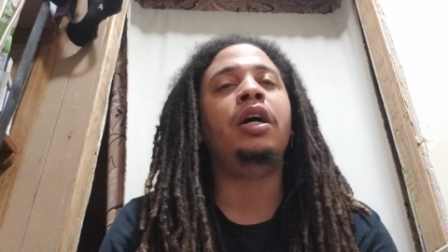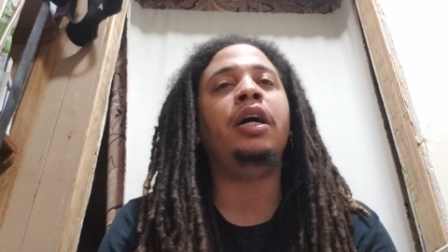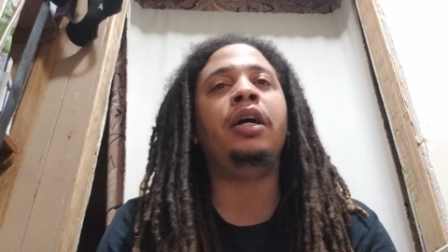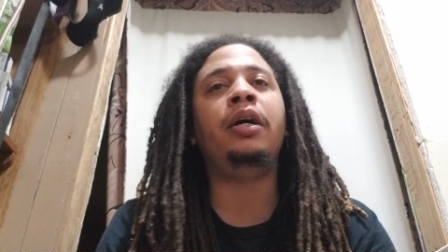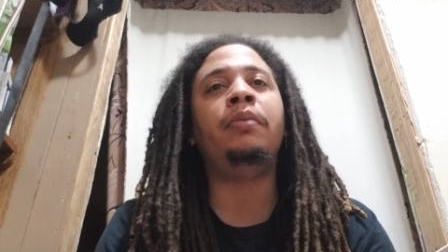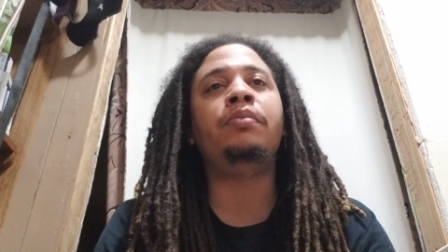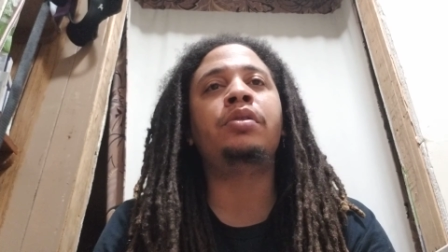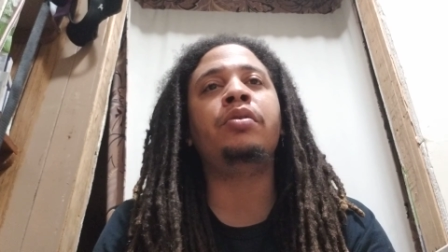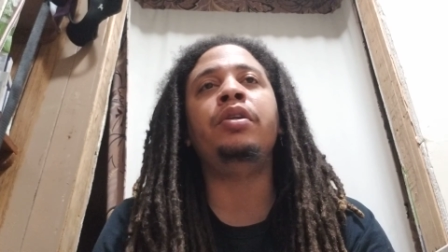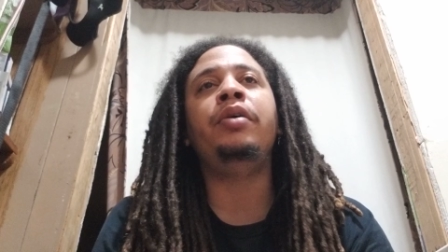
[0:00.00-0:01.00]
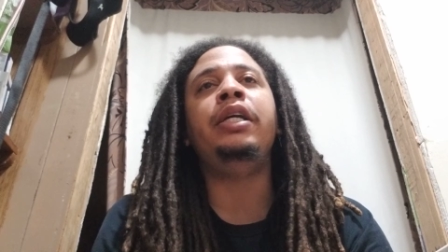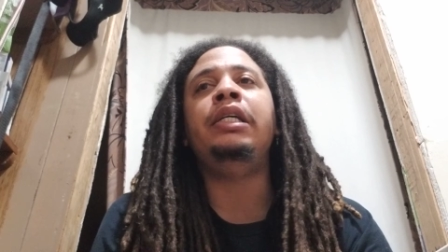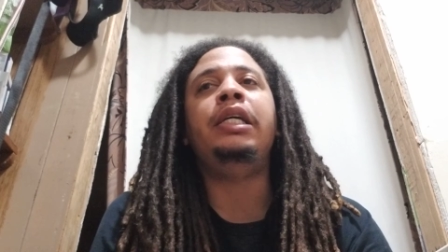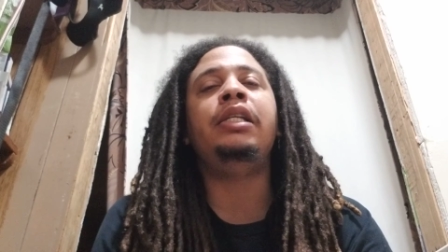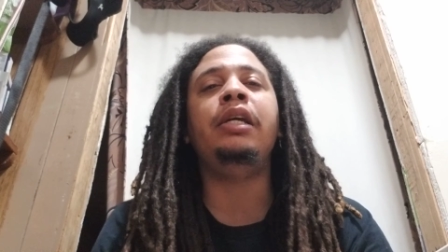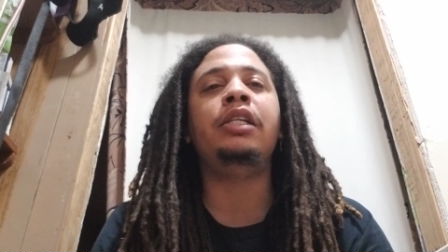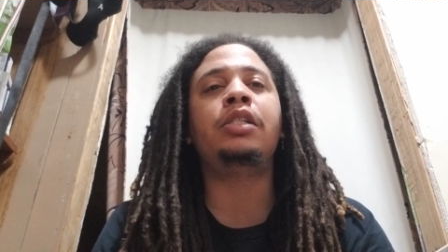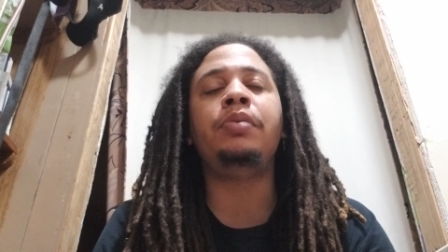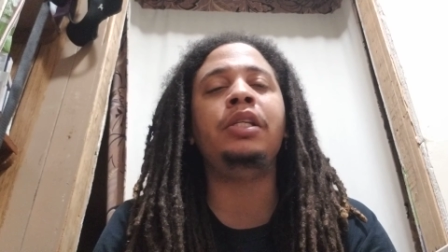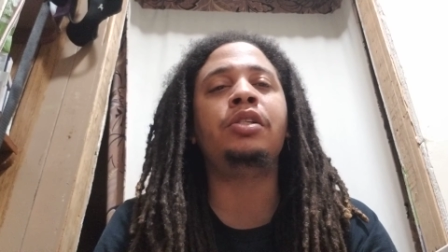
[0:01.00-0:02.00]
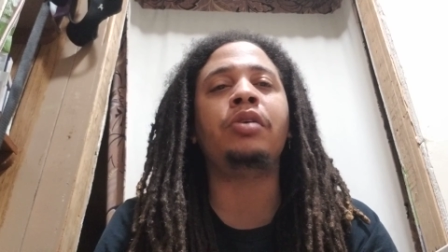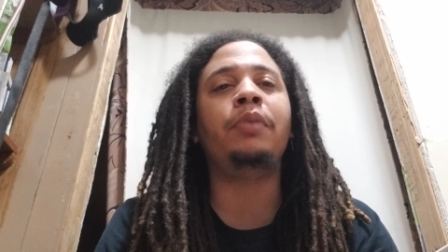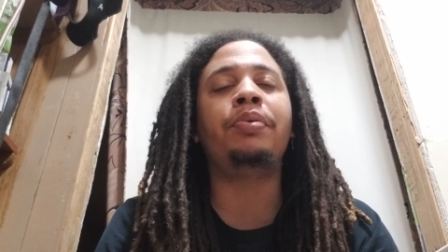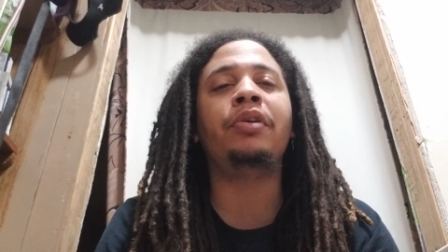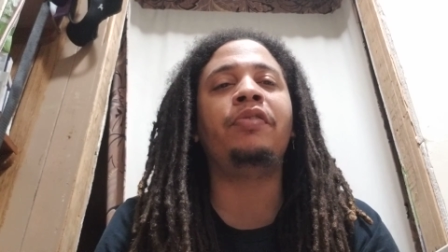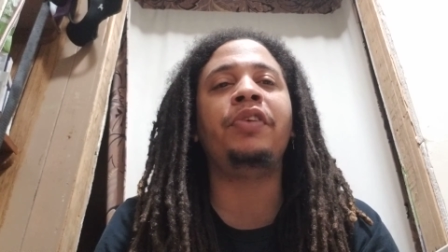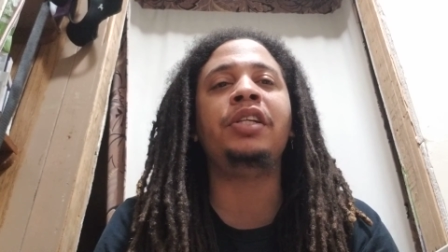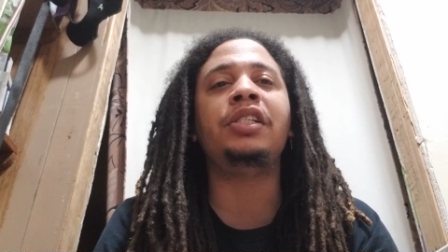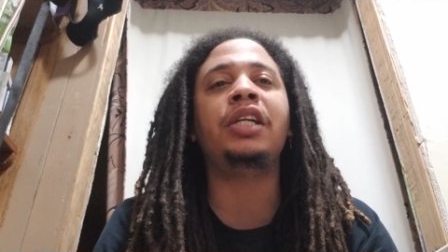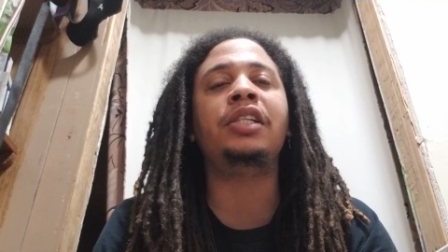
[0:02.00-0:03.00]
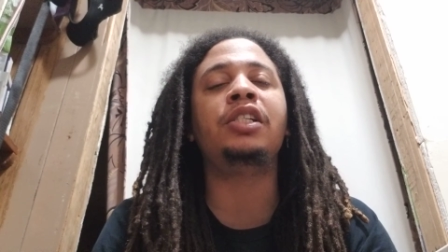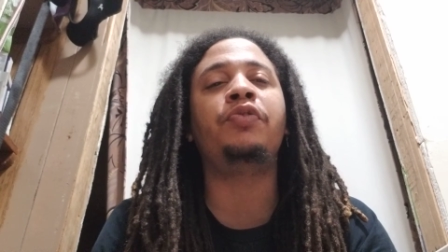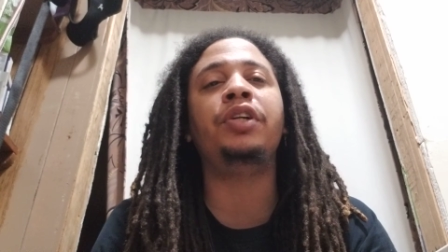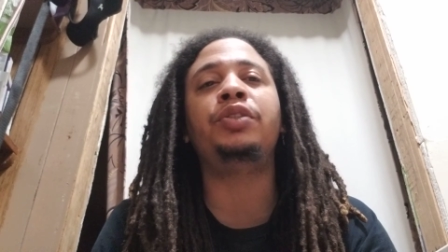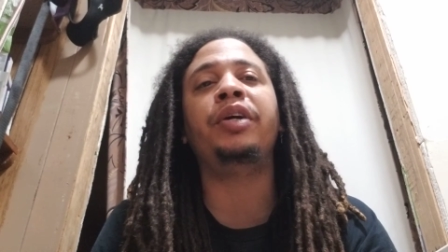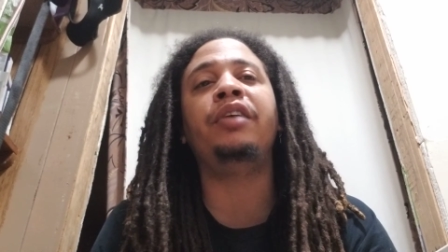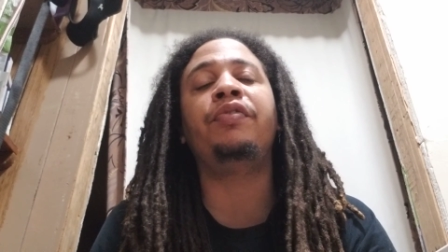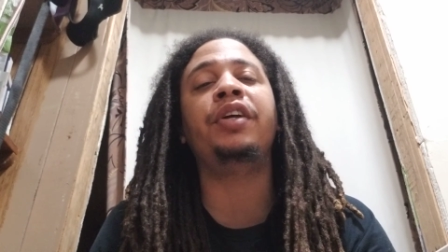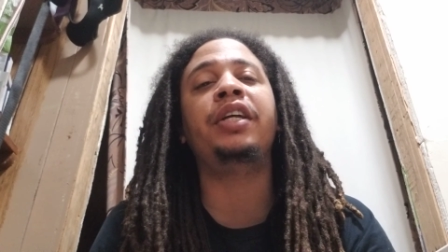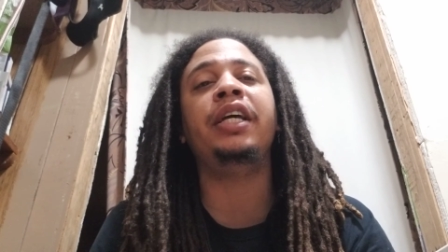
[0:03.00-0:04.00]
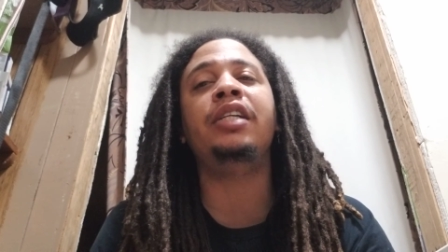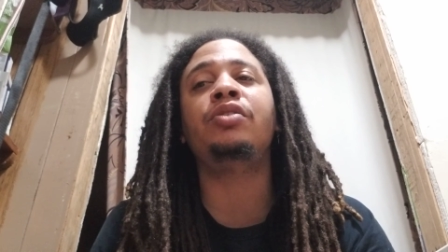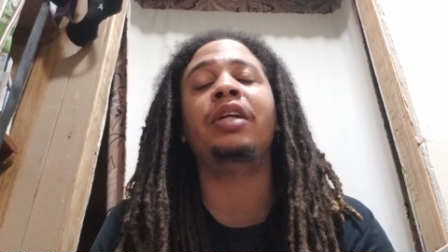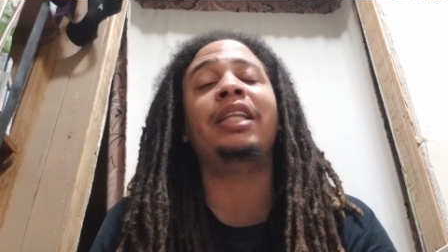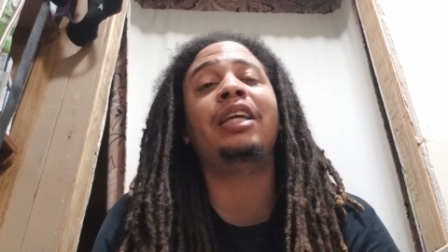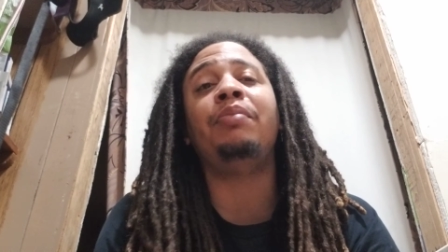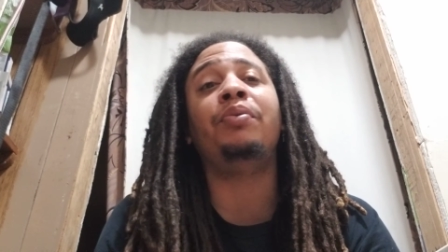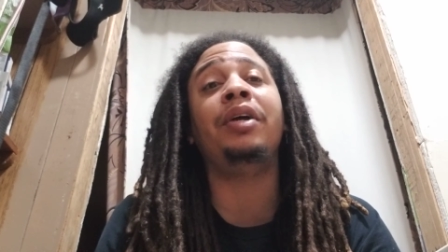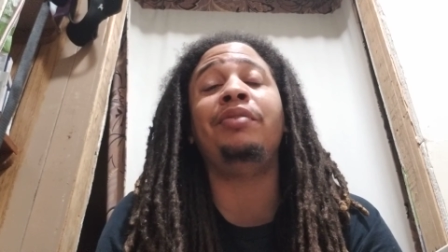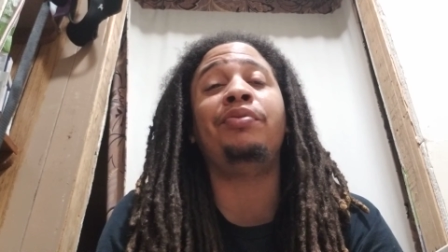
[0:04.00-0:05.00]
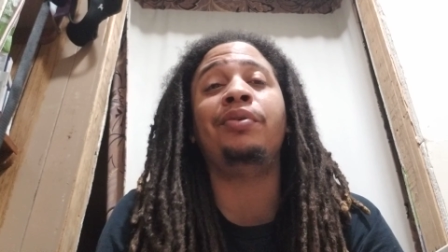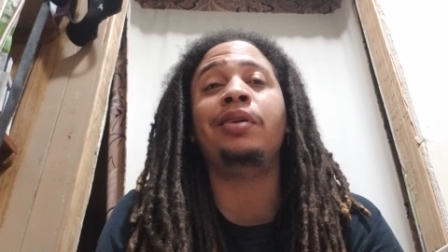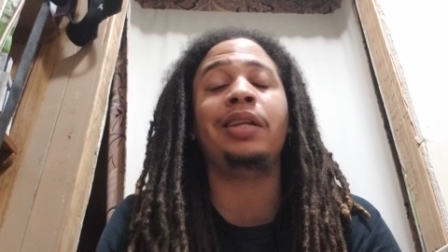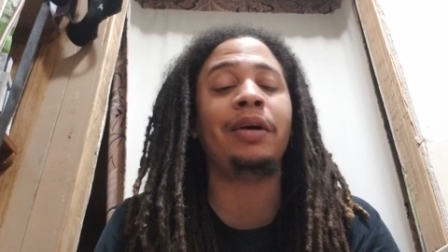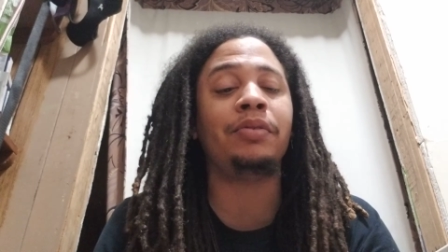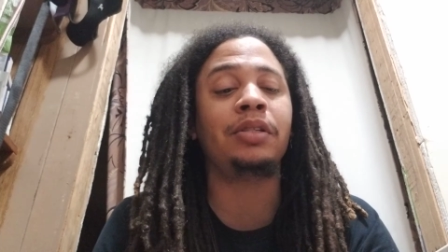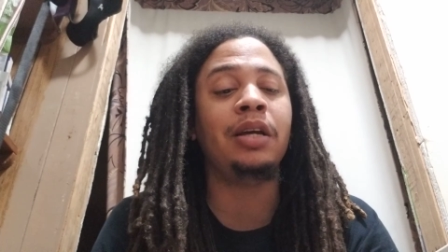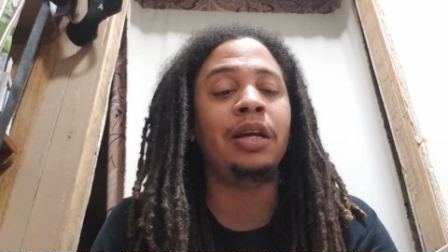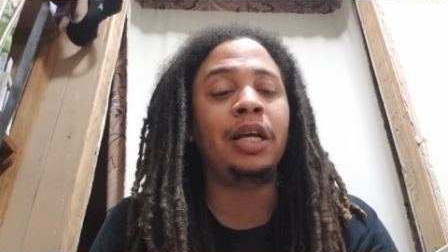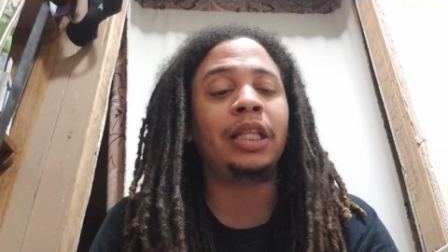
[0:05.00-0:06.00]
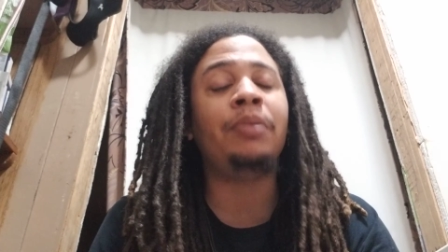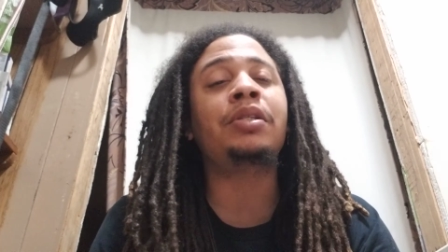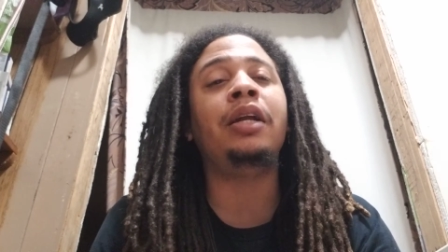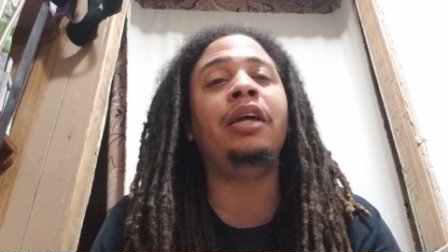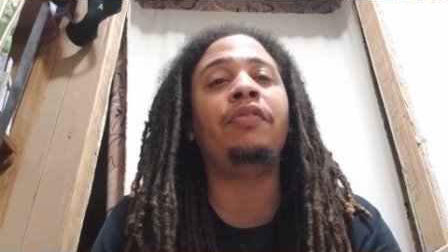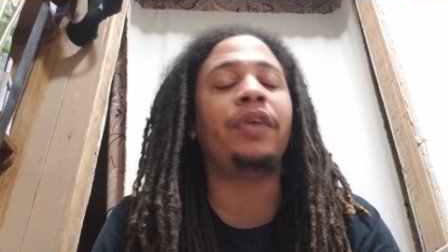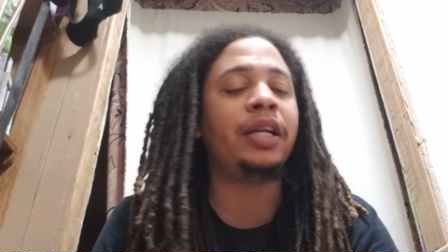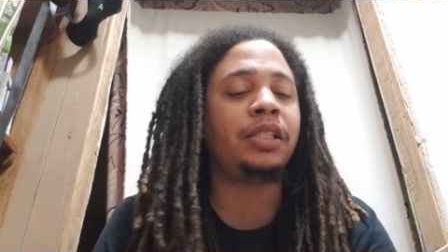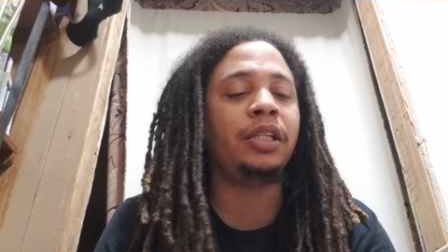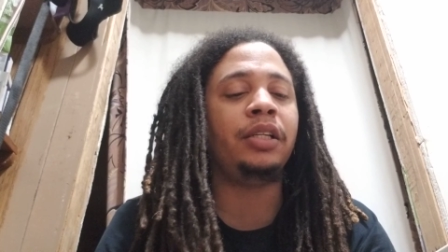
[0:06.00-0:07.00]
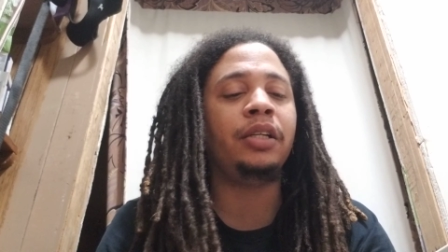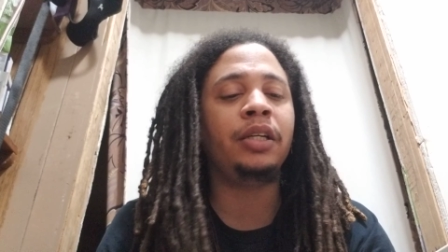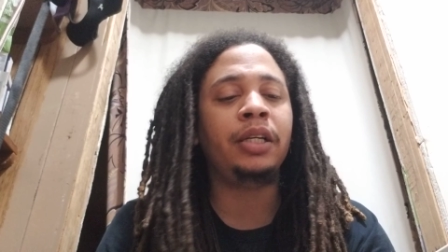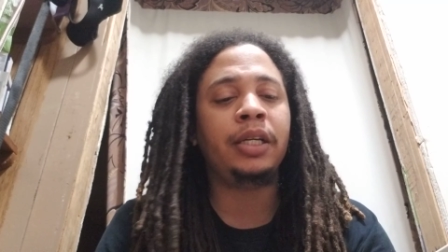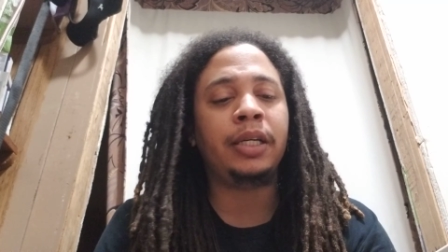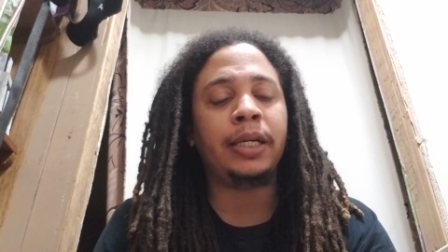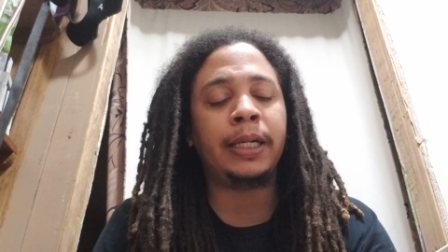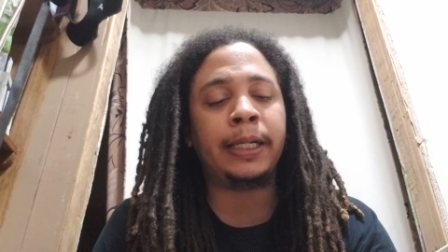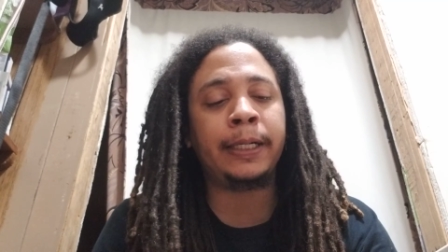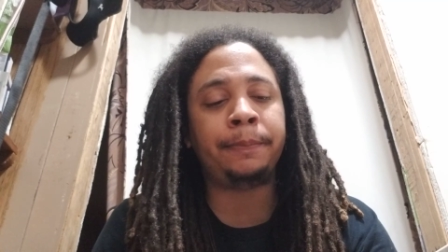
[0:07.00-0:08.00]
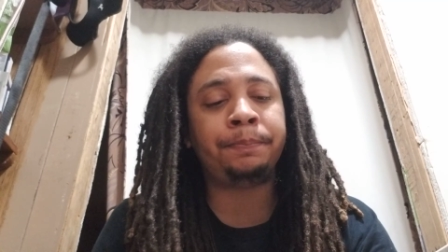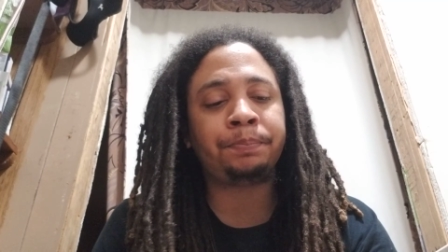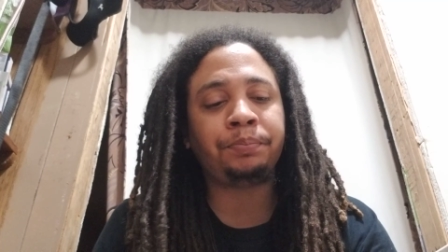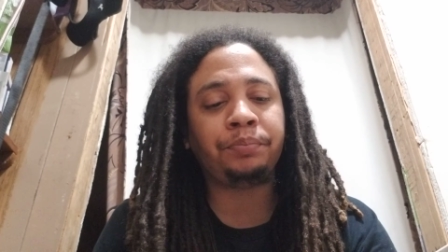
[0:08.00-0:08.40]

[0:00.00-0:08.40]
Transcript: Um, so you know, he he he just he just trying to put on the finishing touches for the training for the kids so that they can be ready for it. And that was that was kind of it for that scene. Um,